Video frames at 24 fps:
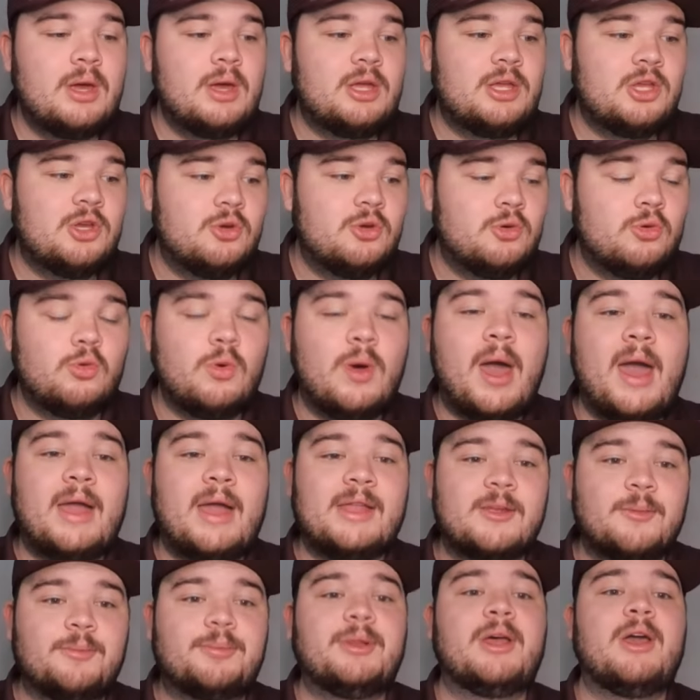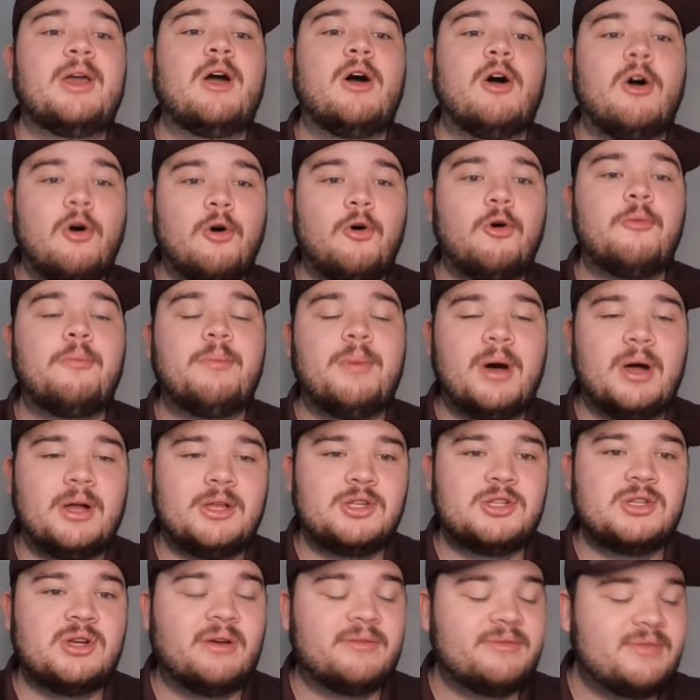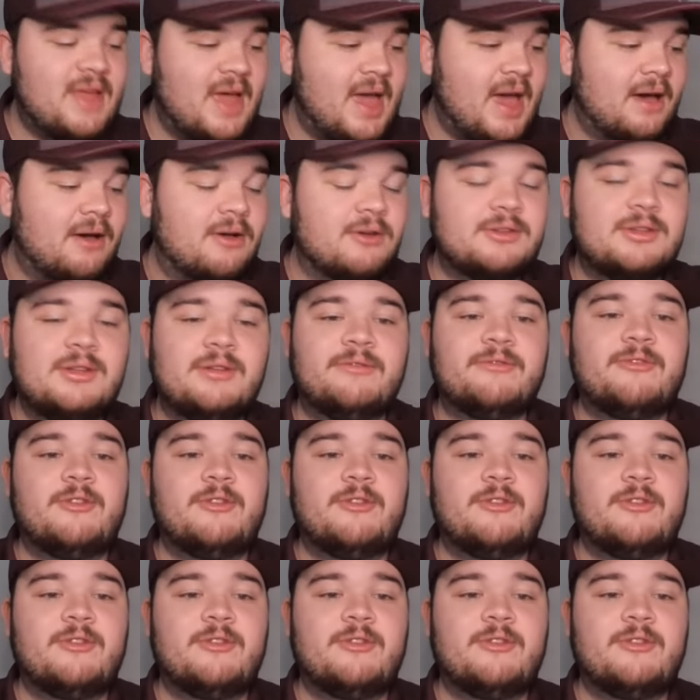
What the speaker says: You had to play a whole bunch of talented